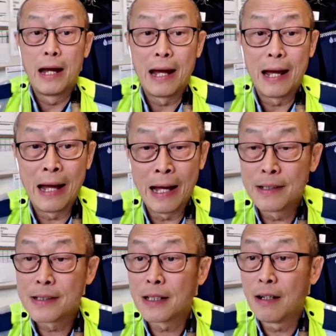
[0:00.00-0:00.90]

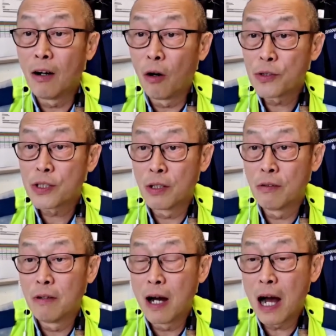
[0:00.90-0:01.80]
And also
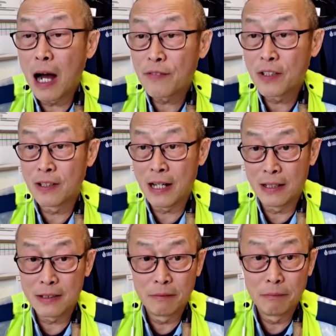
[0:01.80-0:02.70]
after
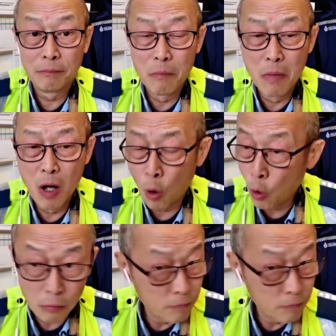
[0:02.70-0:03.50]
that, or